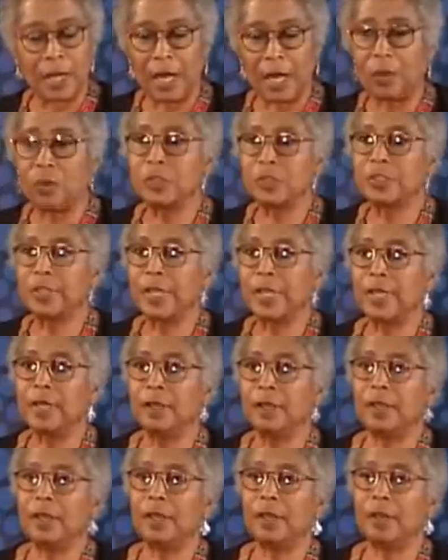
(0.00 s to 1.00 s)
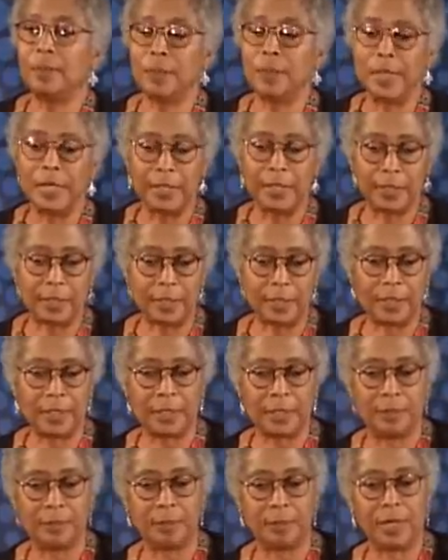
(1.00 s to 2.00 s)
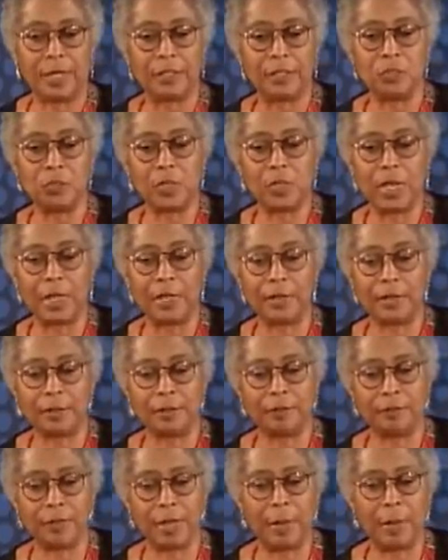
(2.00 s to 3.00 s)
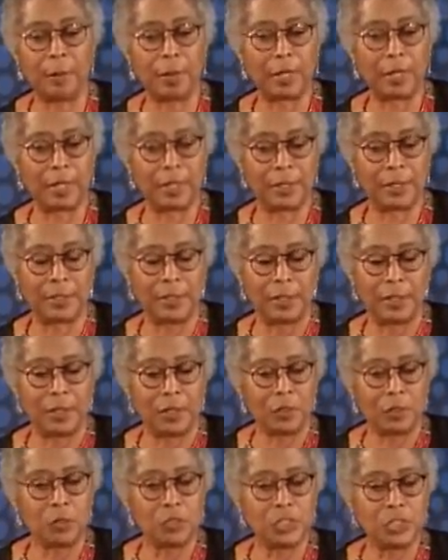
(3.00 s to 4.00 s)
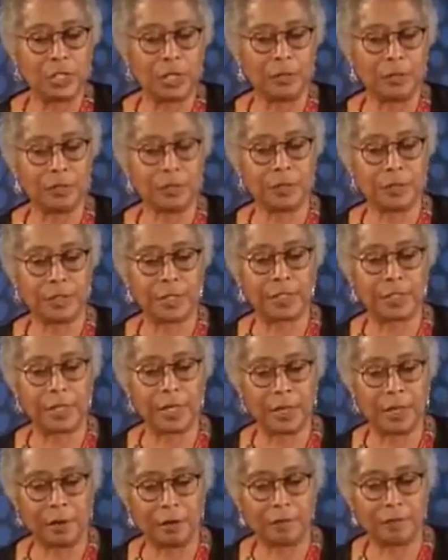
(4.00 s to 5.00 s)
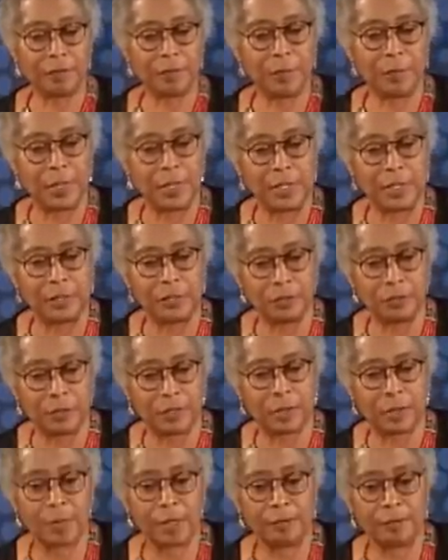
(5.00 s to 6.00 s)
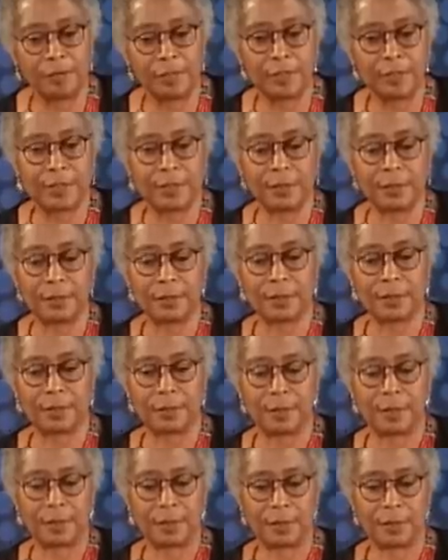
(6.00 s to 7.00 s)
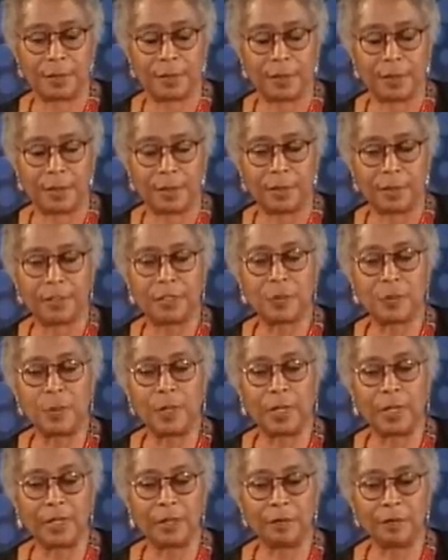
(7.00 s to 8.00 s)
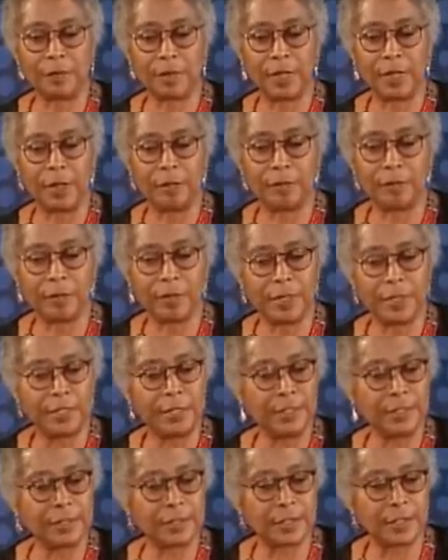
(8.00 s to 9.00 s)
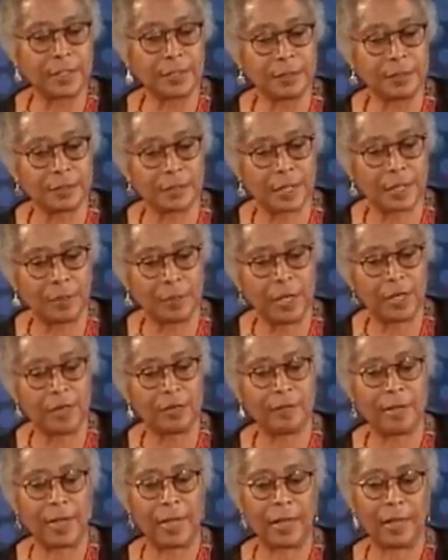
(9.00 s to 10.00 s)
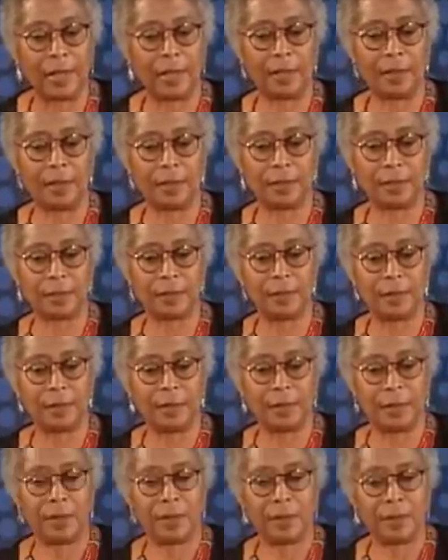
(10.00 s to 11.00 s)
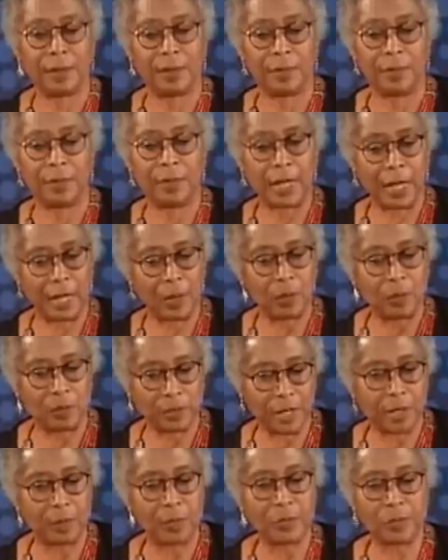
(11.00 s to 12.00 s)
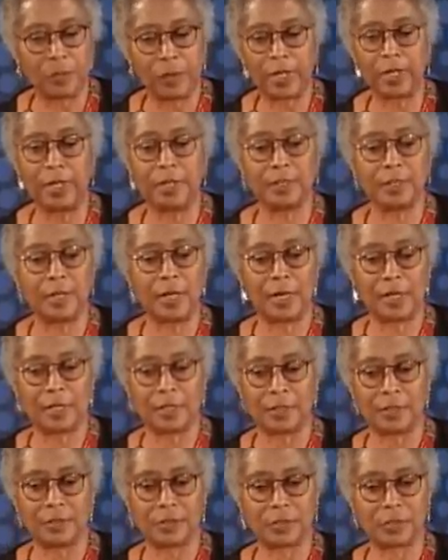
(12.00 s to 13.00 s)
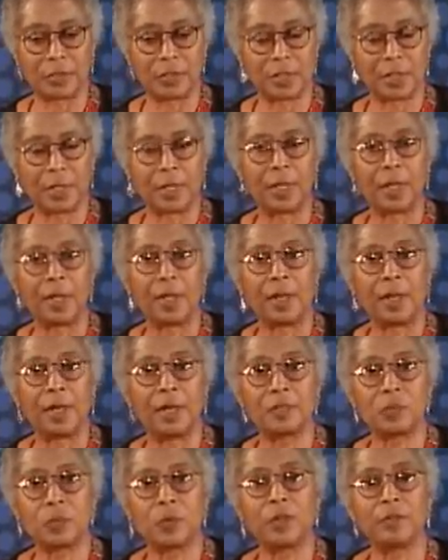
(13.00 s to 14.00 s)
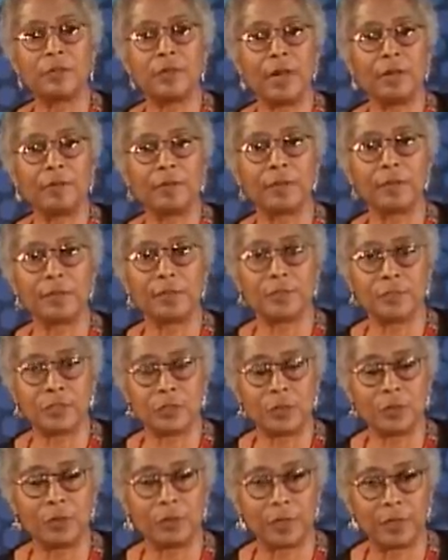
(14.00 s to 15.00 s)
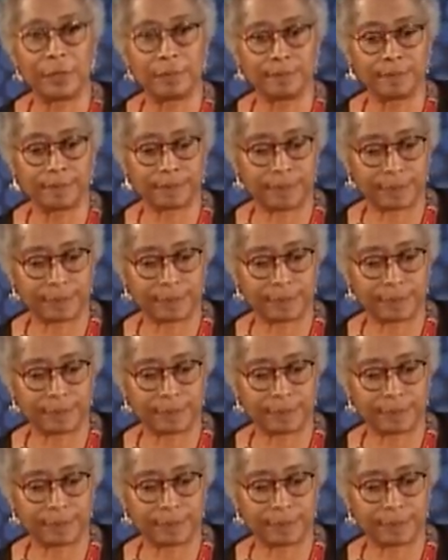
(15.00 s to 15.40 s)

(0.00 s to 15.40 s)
I was taken in immediately by a Ugandan family who sheltered and cared for me during my visit, dispelling forever any sense I might have had that I would not be recognized as one of Africa's children.